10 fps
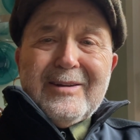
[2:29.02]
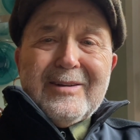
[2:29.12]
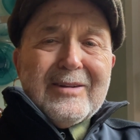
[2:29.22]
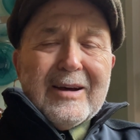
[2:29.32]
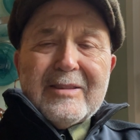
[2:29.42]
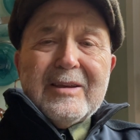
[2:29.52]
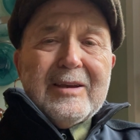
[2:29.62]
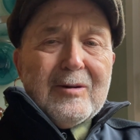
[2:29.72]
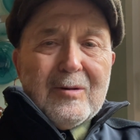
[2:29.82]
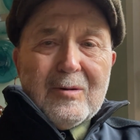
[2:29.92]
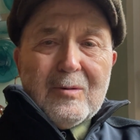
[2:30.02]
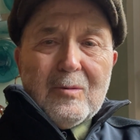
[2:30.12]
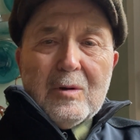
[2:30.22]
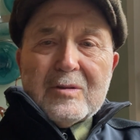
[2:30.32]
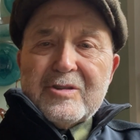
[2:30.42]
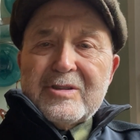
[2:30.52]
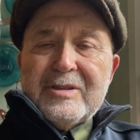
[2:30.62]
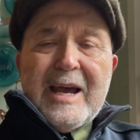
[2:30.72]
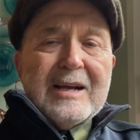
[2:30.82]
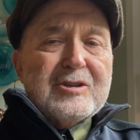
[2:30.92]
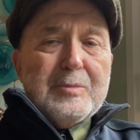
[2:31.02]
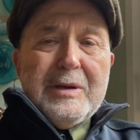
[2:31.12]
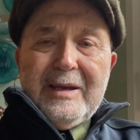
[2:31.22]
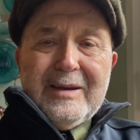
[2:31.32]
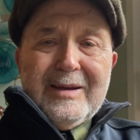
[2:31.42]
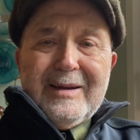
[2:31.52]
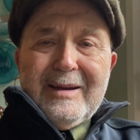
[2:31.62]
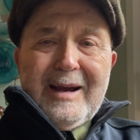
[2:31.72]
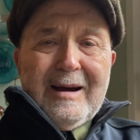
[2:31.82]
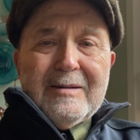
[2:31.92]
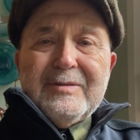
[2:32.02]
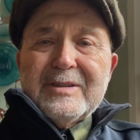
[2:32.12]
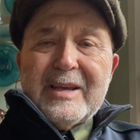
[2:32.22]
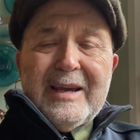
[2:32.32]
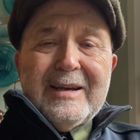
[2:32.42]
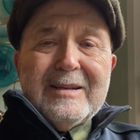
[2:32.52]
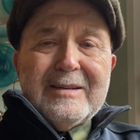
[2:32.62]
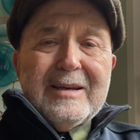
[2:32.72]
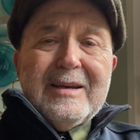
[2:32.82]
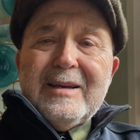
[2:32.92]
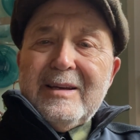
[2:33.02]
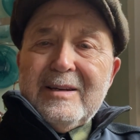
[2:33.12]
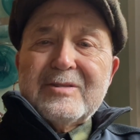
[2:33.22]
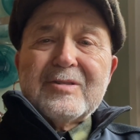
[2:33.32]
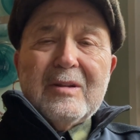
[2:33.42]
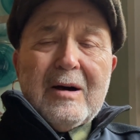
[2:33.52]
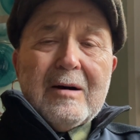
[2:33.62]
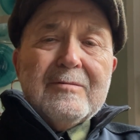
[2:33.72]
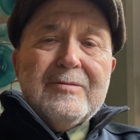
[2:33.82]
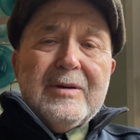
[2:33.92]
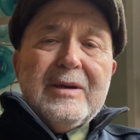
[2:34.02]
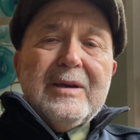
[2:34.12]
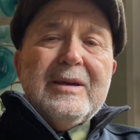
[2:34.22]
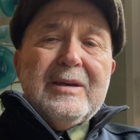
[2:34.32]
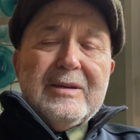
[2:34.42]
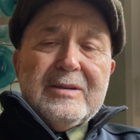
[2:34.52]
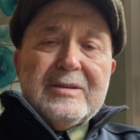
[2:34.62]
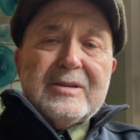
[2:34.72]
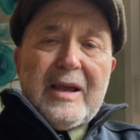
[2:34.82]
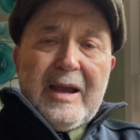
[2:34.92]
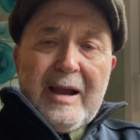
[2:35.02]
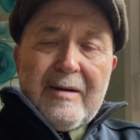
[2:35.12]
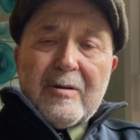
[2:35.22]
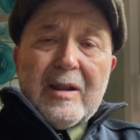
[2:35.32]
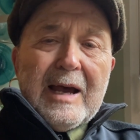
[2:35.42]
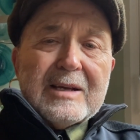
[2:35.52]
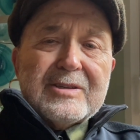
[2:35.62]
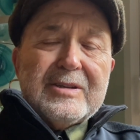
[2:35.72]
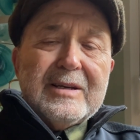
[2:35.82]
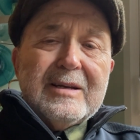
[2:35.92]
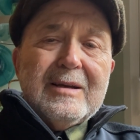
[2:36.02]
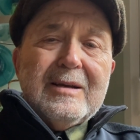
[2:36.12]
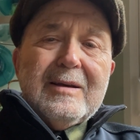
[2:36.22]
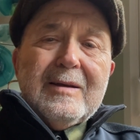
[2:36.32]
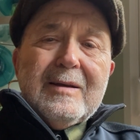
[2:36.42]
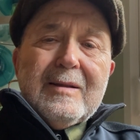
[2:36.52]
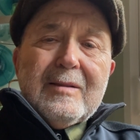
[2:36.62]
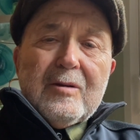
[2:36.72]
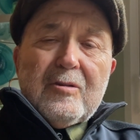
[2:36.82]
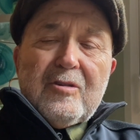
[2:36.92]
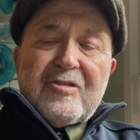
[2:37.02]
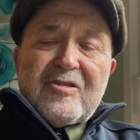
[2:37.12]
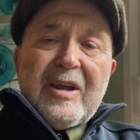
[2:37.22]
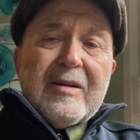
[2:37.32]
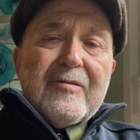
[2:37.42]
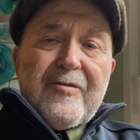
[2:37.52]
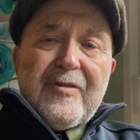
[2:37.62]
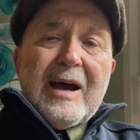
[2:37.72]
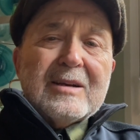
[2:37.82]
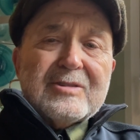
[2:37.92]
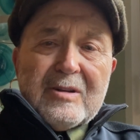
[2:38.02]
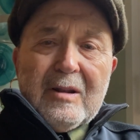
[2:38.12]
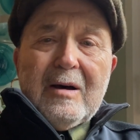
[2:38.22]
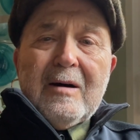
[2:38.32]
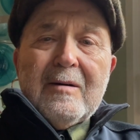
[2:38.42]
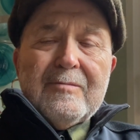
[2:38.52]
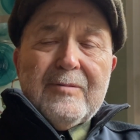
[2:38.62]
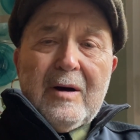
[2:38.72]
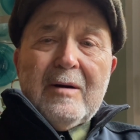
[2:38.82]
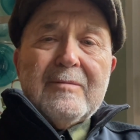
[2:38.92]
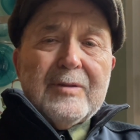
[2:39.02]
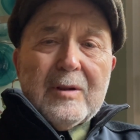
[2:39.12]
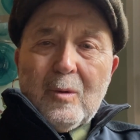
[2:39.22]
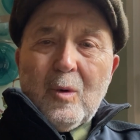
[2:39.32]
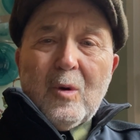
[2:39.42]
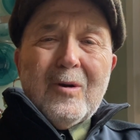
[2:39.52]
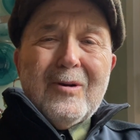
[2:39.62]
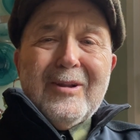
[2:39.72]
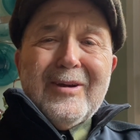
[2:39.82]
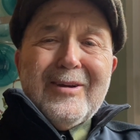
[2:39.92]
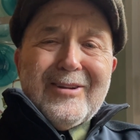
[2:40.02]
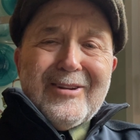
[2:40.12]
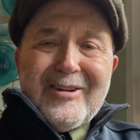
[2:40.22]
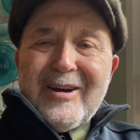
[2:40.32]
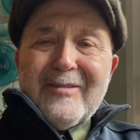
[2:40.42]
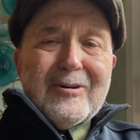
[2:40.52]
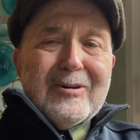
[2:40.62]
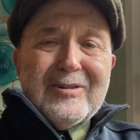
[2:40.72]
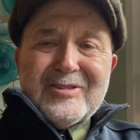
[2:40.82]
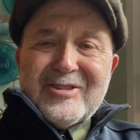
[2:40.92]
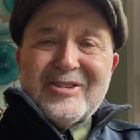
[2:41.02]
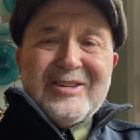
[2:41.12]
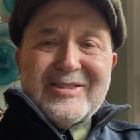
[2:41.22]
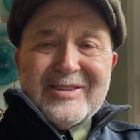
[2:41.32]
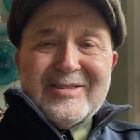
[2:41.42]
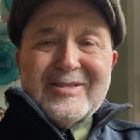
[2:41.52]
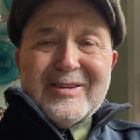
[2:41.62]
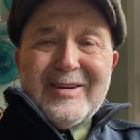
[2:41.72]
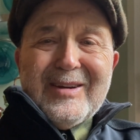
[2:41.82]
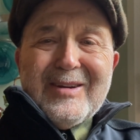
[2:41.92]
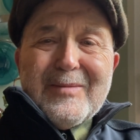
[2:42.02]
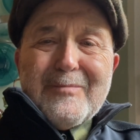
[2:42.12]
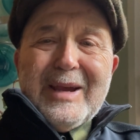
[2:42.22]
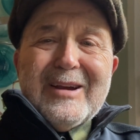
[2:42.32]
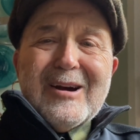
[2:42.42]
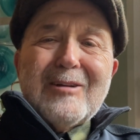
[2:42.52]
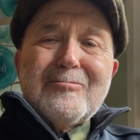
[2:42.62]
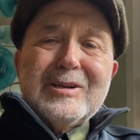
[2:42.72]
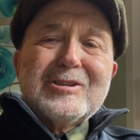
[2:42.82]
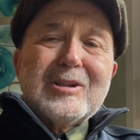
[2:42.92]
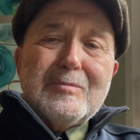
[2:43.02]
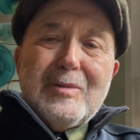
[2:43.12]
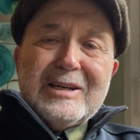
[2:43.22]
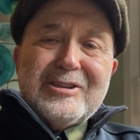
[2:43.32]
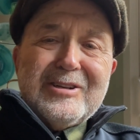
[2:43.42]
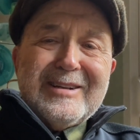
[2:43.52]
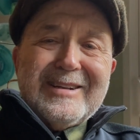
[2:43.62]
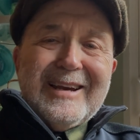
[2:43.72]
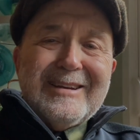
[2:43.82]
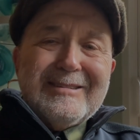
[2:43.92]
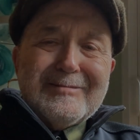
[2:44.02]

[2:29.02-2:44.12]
Nothing will snatch me out of his hand. His love is everlasting. The steadfast love of the Lord never ceases. May God richly bless you today.